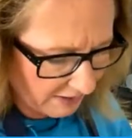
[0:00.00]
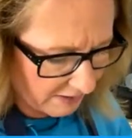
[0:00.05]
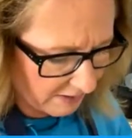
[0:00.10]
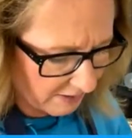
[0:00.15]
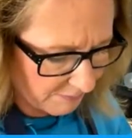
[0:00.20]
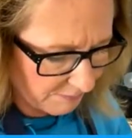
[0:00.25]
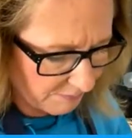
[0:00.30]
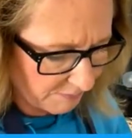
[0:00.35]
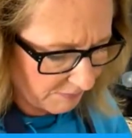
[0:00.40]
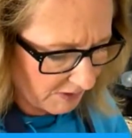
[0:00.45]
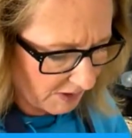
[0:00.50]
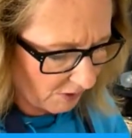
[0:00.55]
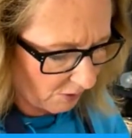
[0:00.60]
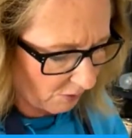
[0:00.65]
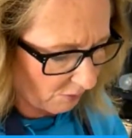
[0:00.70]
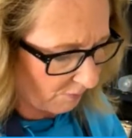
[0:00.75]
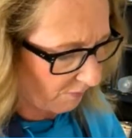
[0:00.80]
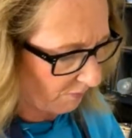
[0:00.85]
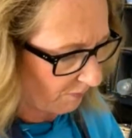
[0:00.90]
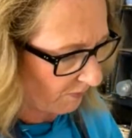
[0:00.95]
gonna, you
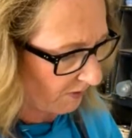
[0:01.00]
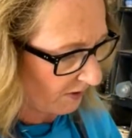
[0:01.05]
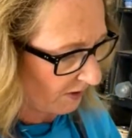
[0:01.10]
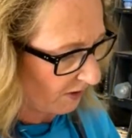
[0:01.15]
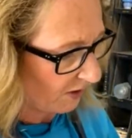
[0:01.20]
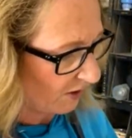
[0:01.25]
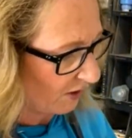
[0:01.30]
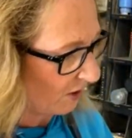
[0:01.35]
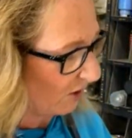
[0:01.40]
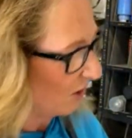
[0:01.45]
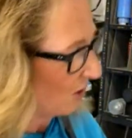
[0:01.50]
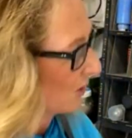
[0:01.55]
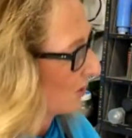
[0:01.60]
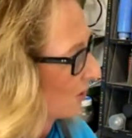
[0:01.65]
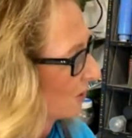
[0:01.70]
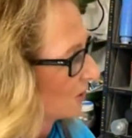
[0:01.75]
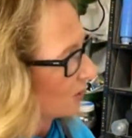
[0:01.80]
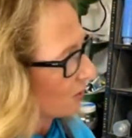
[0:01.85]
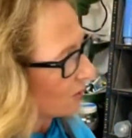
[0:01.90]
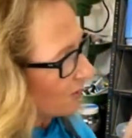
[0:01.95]
know,
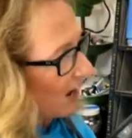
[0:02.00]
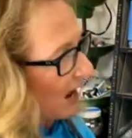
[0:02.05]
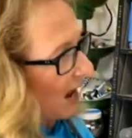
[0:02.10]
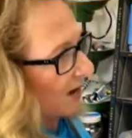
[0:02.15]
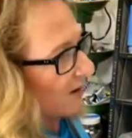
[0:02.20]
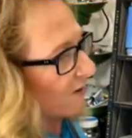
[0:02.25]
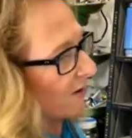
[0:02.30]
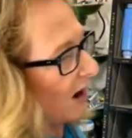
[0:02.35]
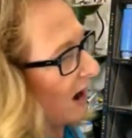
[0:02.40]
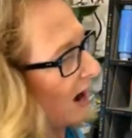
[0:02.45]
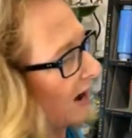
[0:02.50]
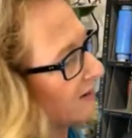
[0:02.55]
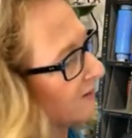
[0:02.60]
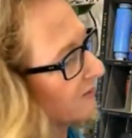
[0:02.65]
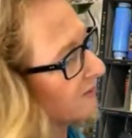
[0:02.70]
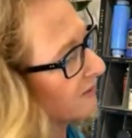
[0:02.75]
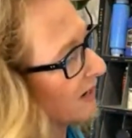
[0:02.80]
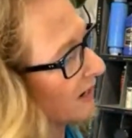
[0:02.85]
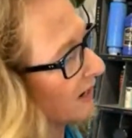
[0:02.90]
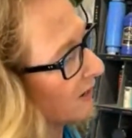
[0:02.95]
your eye
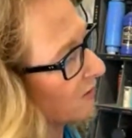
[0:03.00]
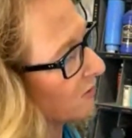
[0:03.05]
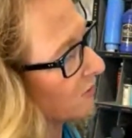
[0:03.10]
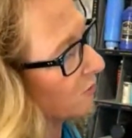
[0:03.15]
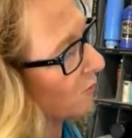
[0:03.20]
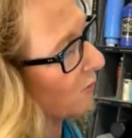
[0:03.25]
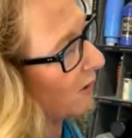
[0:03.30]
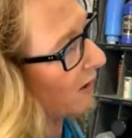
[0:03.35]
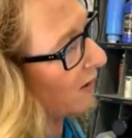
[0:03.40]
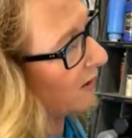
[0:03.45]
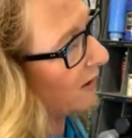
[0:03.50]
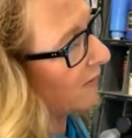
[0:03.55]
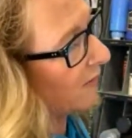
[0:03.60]
is not gonna dwell